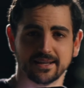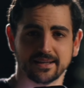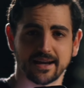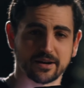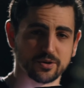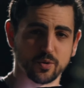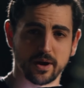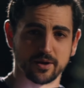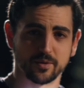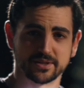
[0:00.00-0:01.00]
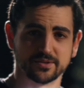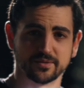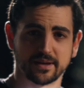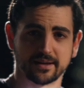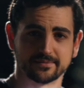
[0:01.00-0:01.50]
I don't know why I always do
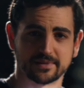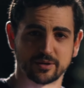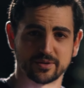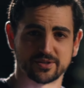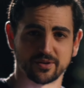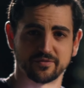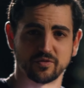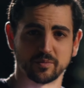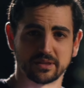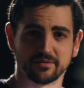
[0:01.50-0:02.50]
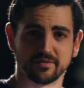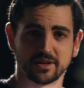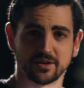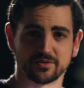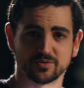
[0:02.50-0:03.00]
that. I always start filming the
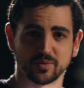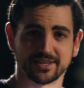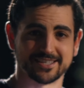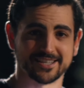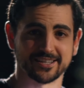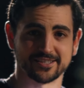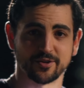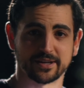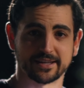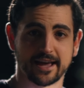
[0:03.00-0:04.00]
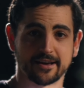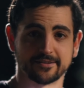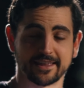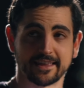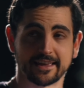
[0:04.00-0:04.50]
videos when the sun is going down
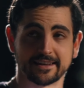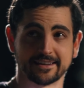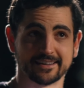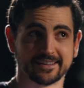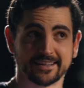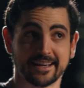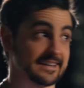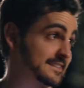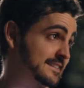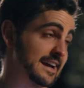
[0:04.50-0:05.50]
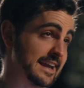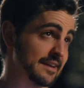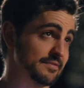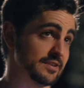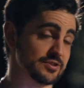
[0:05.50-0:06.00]
and then I can't
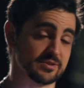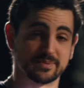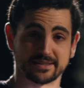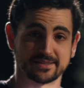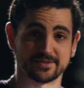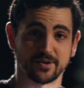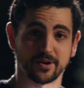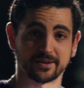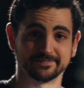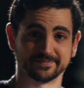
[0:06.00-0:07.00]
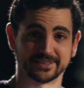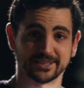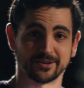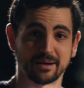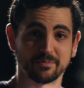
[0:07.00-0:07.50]
finish it because it's dark.
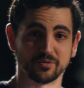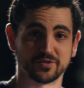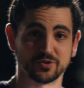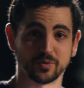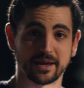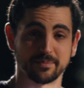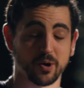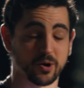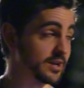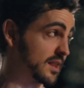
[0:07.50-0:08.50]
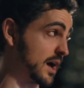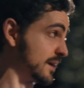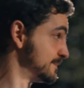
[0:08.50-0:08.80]
So I moved to a parking lot